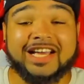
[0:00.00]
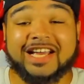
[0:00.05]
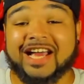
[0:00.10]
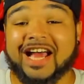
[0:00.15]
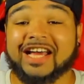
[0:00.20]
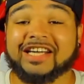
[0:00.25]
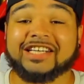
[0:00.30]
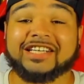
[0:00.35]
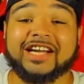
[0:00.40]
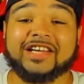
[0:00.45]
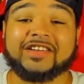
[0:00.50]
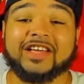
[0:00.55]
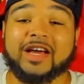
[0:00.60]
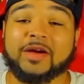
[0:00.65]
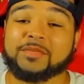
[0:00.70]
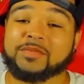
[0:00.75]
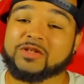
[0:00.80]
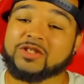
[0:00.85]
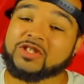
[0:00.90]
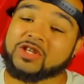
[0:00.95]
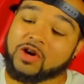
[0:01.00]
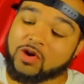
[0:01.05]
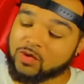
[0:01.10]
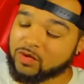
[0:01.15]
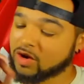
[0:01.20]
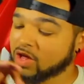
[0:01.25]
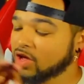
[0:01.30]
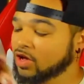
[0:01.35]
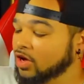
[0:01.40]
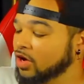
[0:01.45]
and another episode
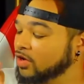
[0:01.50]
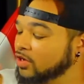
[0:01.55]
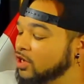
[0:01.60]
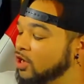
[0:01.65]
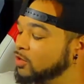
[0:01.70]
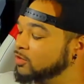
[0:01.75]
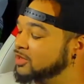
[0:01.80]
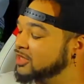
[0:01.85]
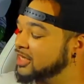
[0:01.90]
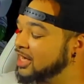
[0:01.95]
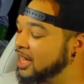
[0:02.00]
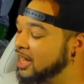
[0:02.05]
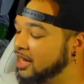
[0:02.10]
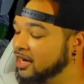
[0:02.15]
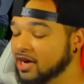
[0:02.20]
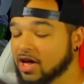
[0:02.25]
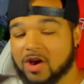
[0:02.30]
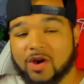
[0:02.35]
of Cosign